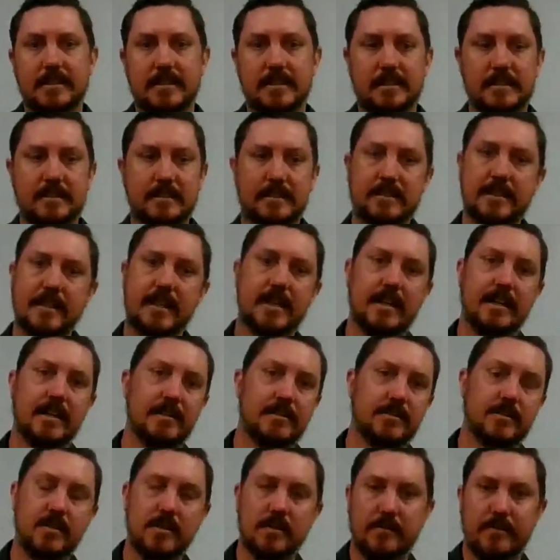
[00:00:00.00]
to see any
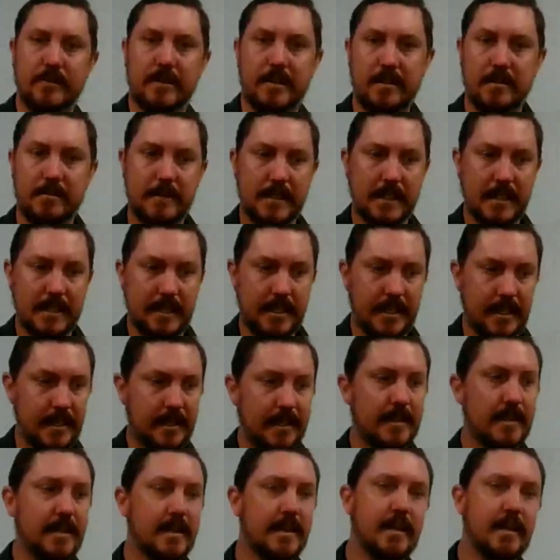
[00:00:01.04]
soil variability,